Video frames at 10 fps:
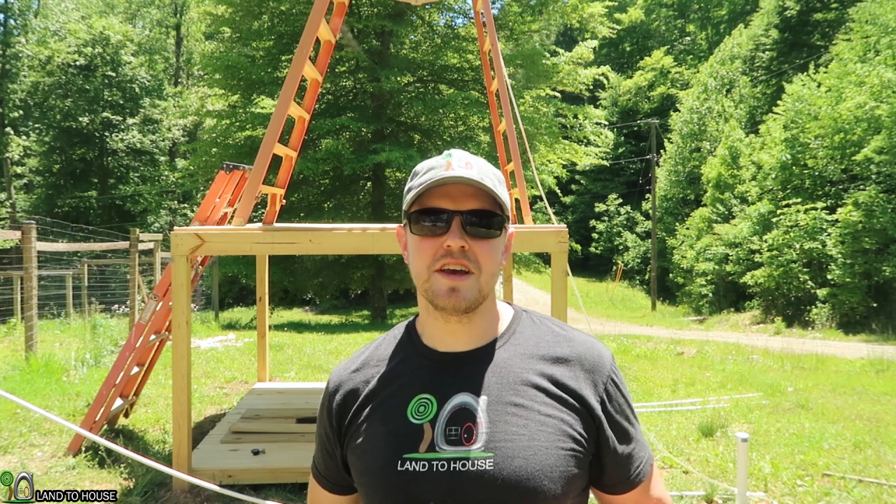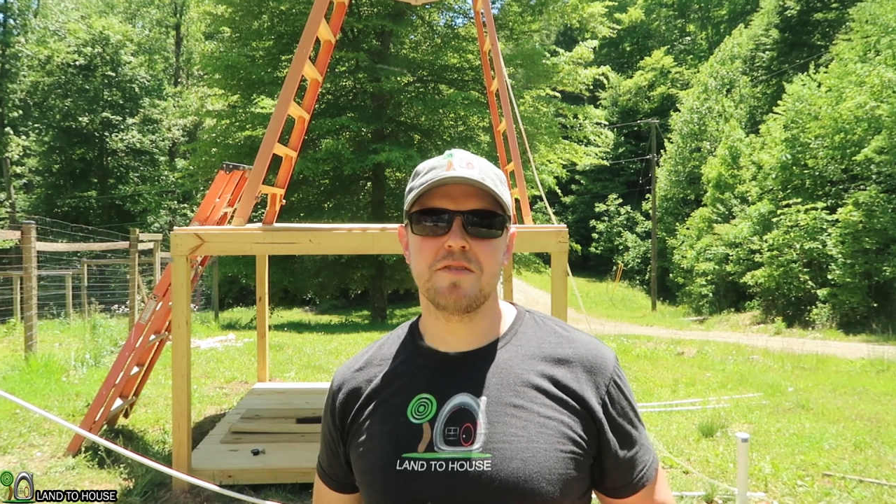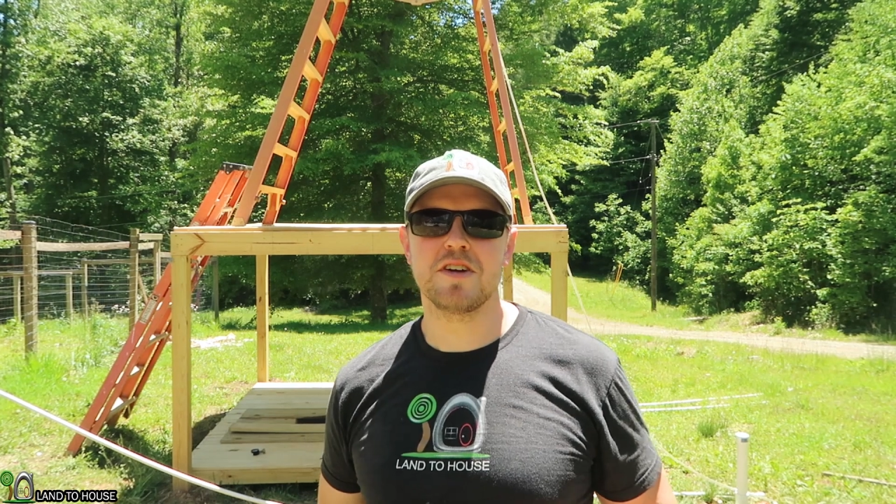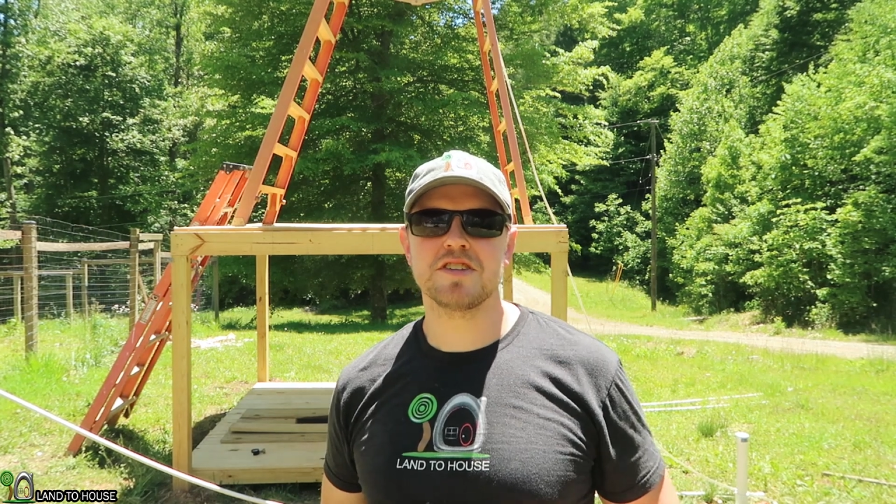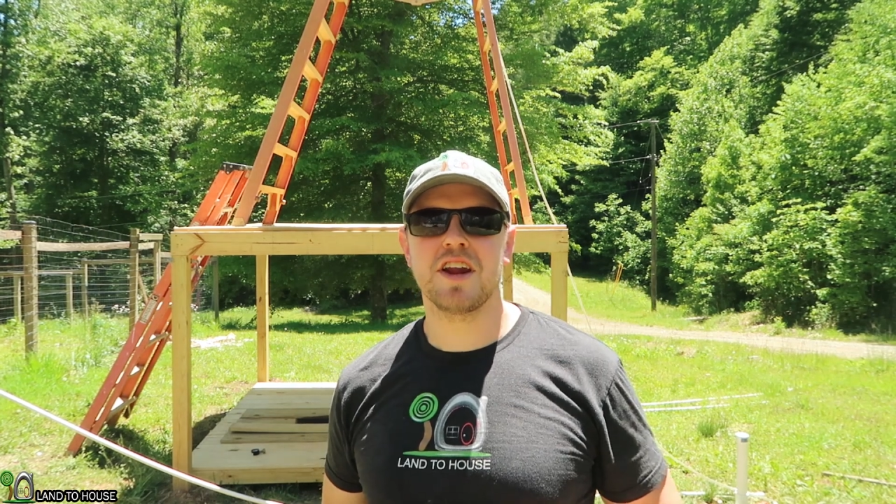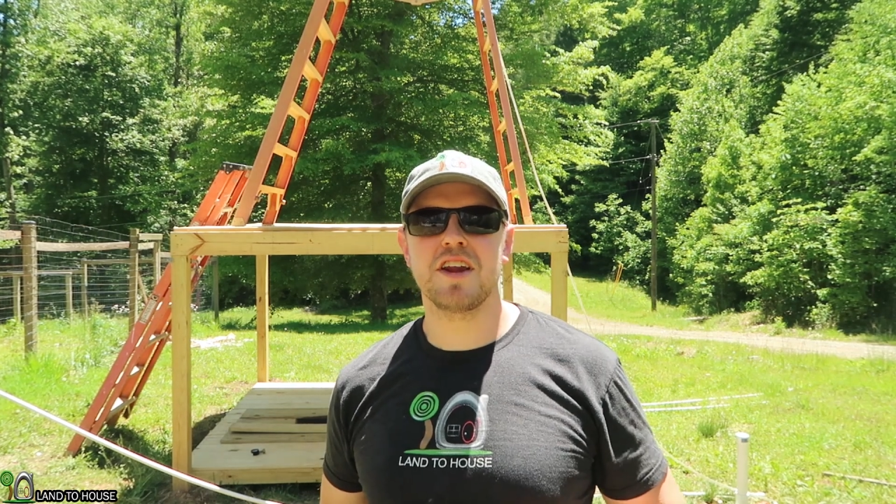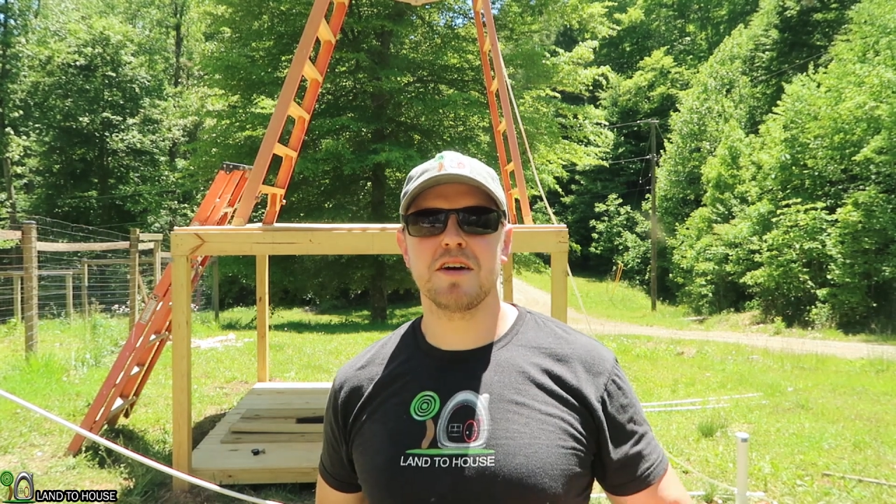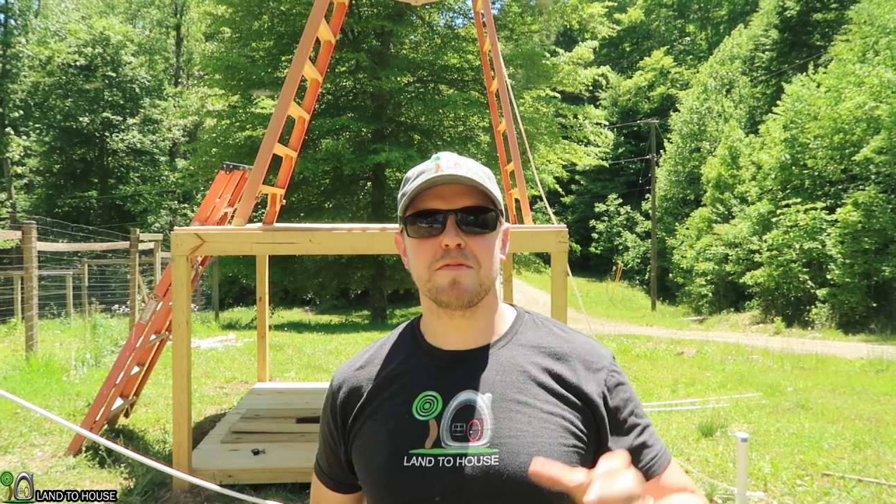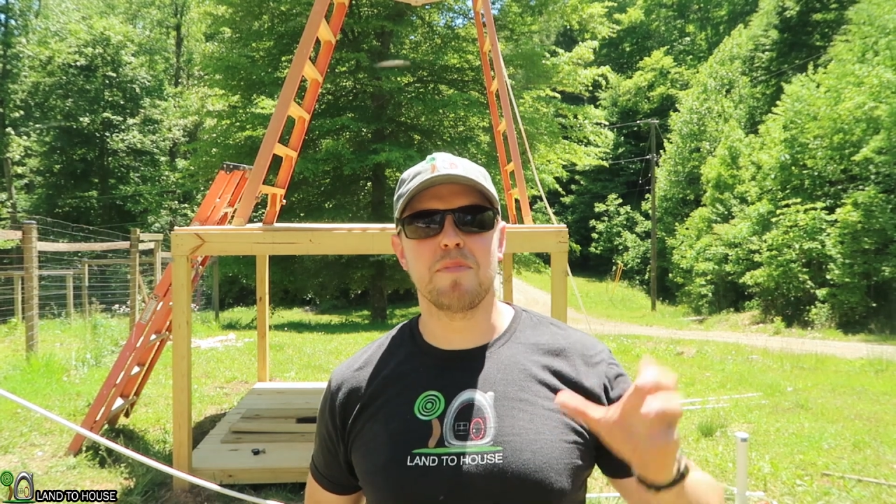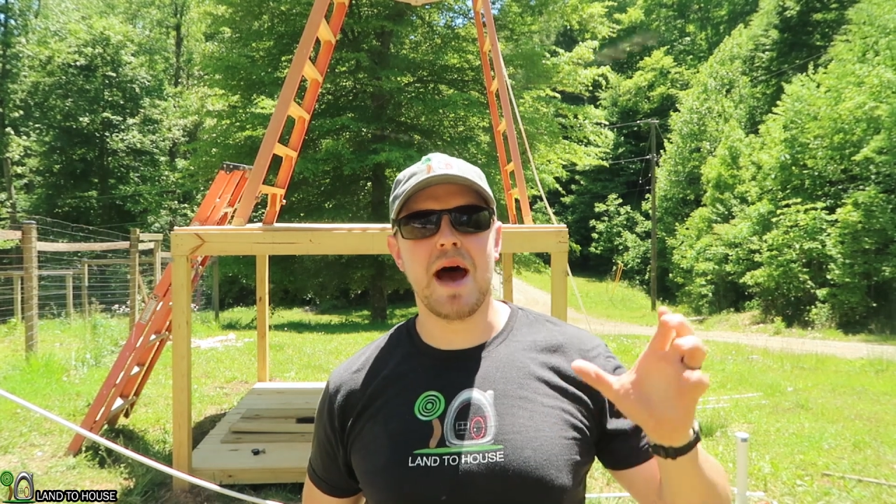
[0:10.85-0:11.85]
if there's not
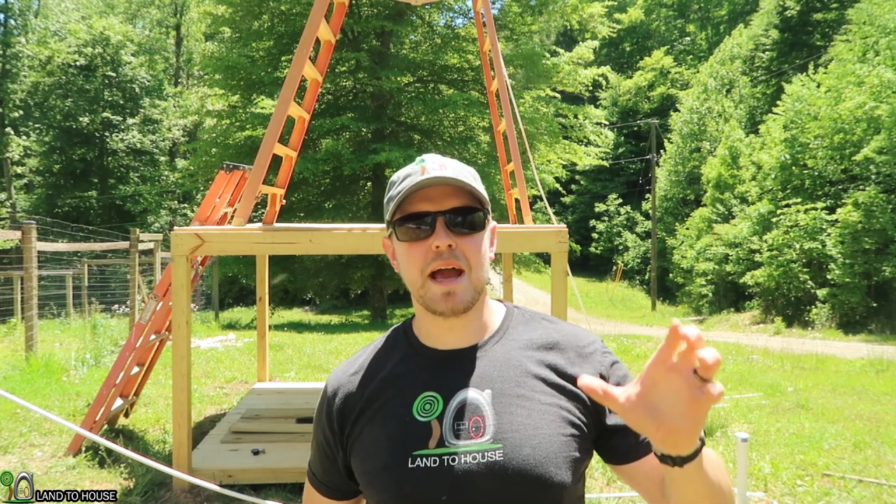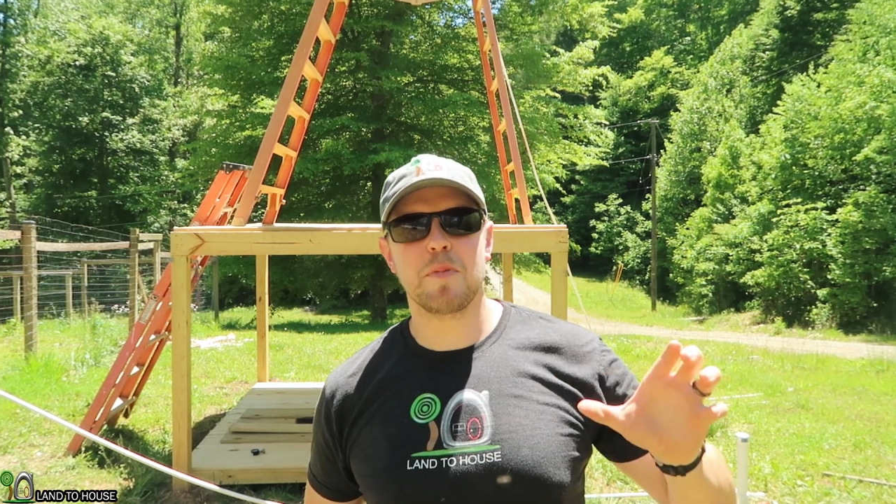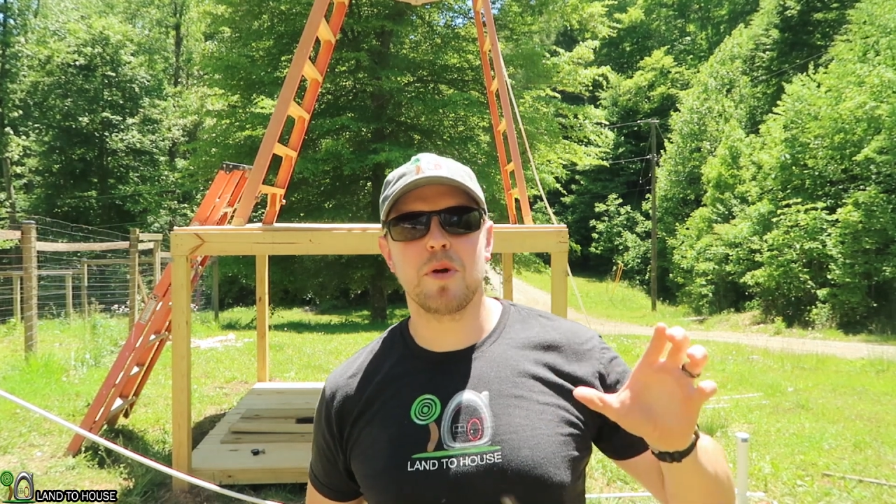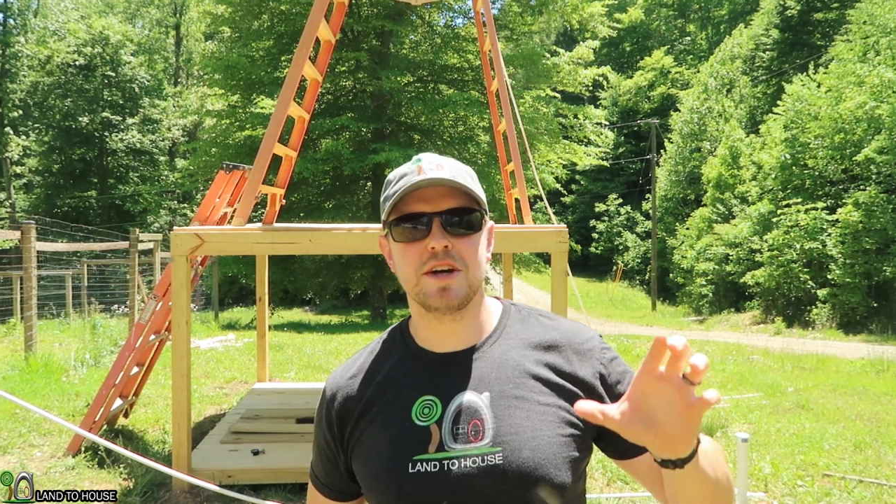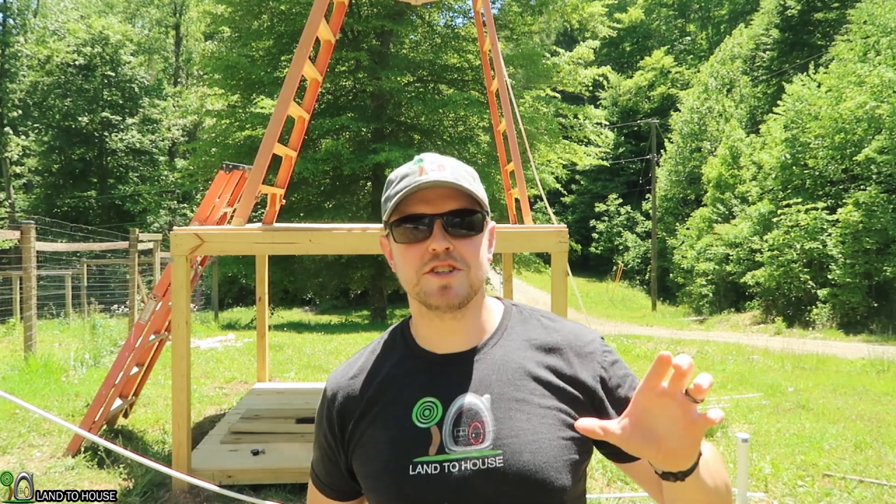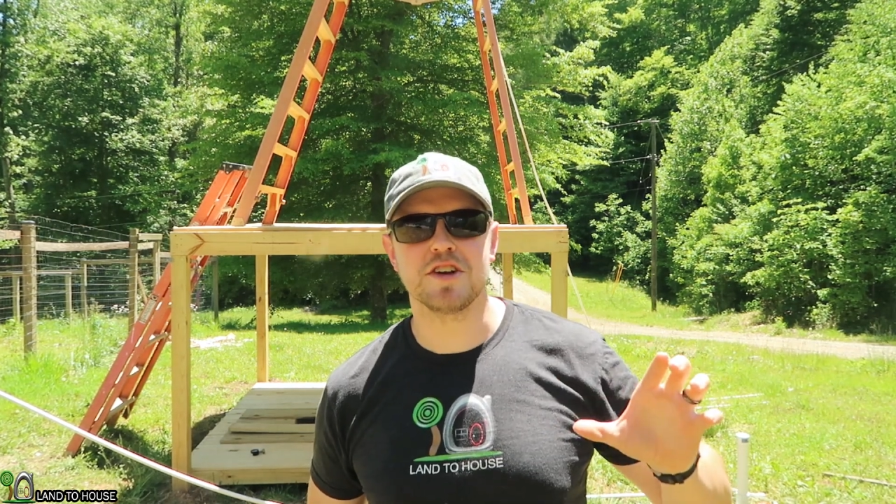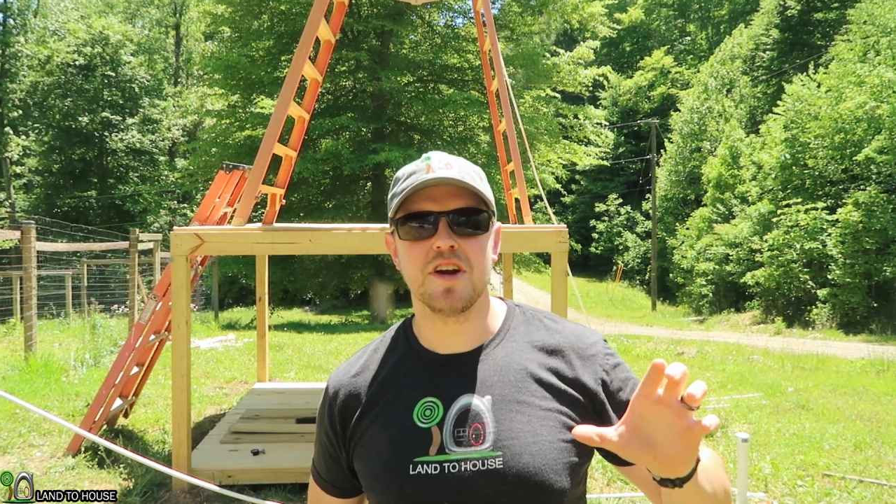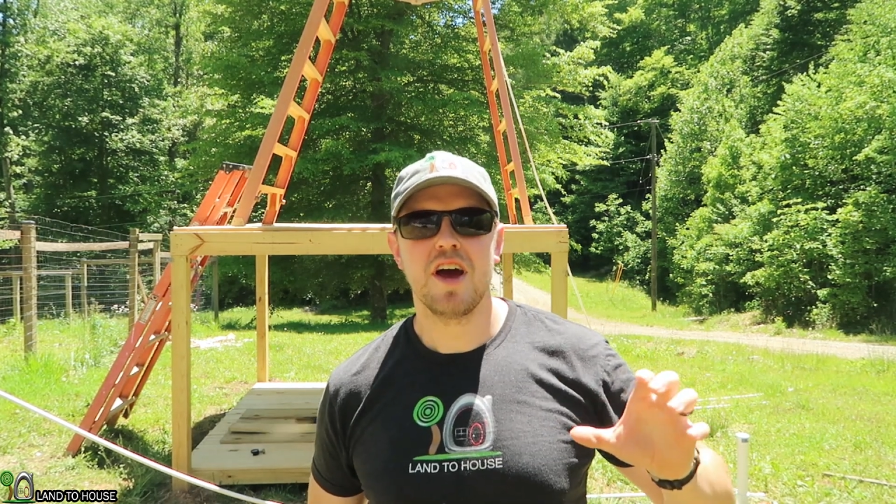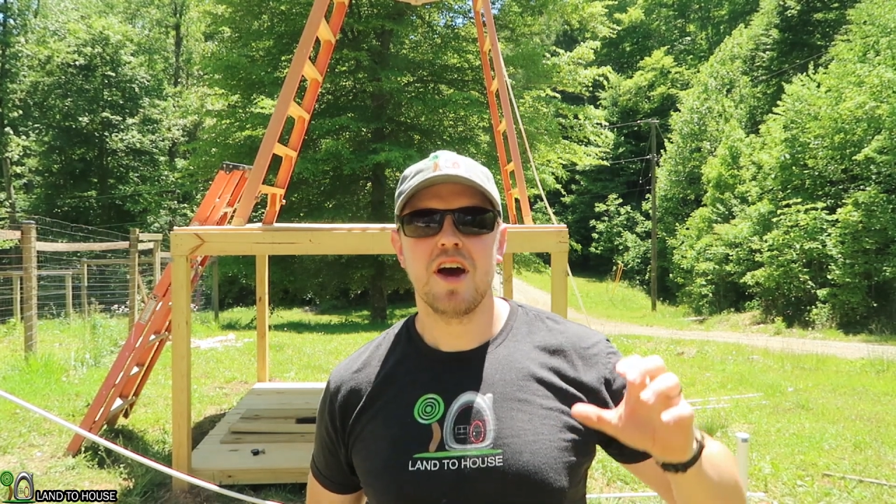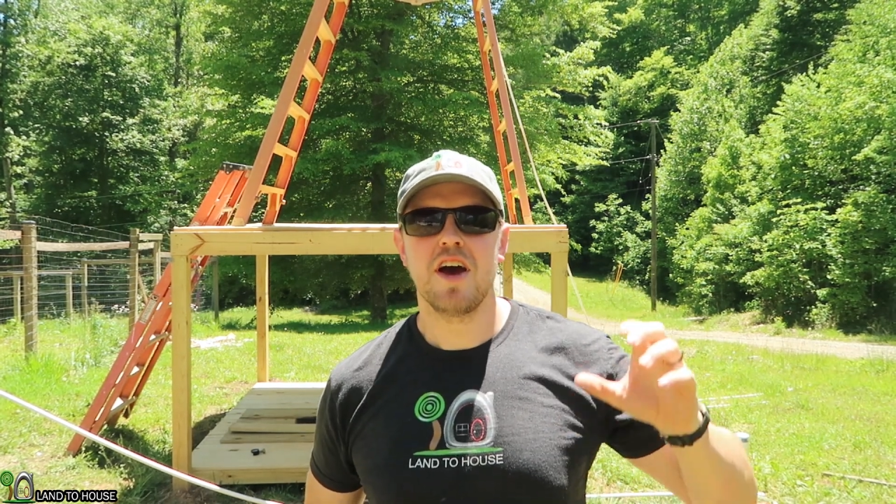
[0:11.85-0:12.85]
enough back pressure